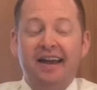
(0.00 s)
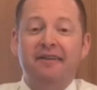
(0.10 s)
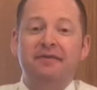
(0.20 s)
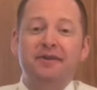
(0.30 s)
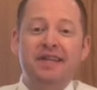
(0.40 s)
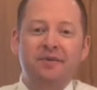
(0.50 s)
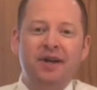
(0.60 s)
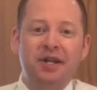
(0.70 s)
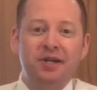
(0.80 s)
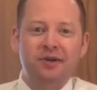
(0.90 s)
first thing
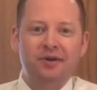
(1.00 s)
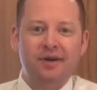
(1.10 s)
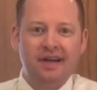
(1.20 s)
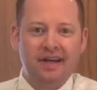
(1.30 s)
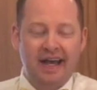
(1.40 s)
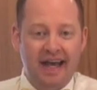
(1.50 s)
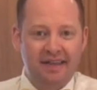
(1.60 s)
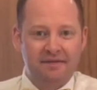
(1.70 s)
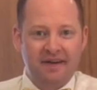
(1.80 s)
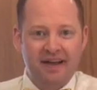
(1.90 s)
we're going to do,
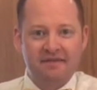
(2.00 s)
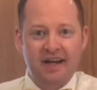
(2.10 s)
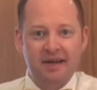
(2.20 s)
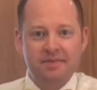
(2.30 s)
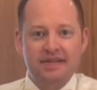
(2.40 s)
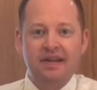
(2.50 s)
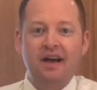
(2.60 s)
add the 5 cups